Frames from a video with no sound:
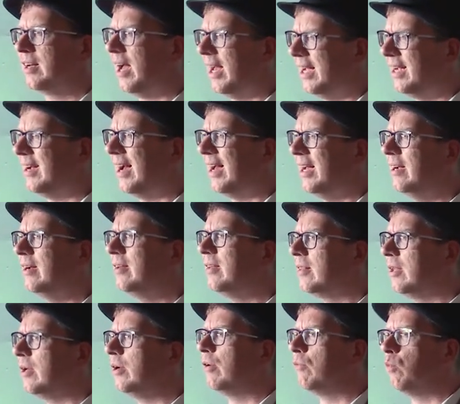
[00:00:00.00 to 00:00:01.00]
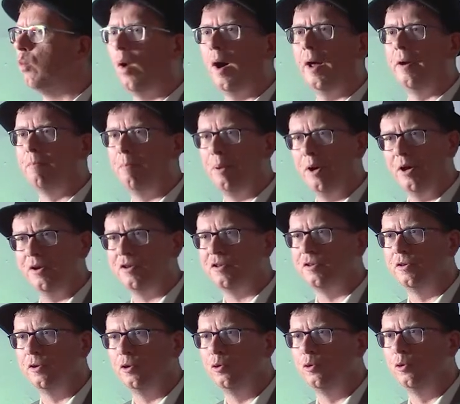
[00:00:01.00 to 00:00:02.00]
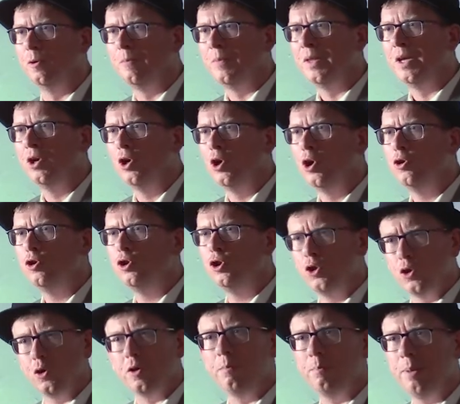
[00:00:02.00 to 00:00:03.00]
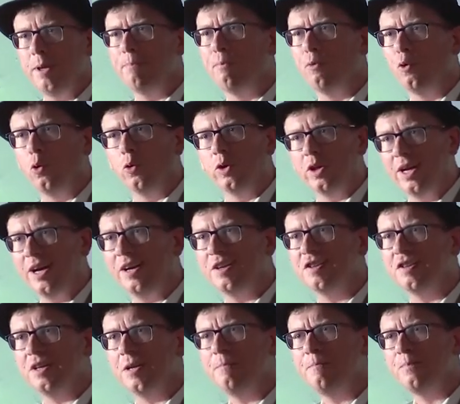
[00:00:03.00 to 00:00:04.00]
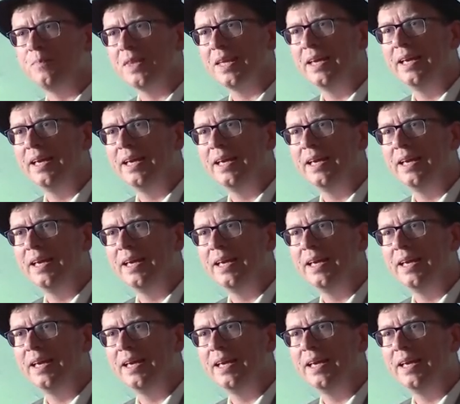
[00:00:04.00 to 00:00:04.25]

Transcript: I can, I can think of one person who shouldn't be broadcasting,